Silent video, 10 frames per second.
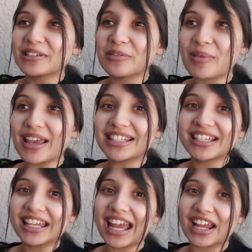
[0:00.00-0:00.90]
So
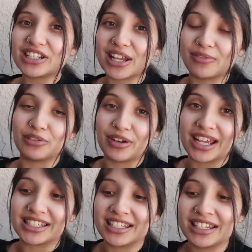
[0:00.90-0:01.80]
basically I just have to
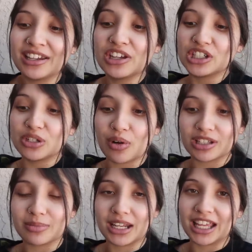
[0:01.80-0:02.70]
rest. She
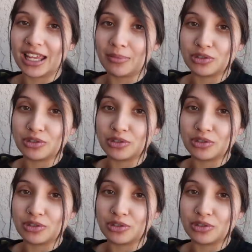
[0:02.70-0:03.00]
wants me to keep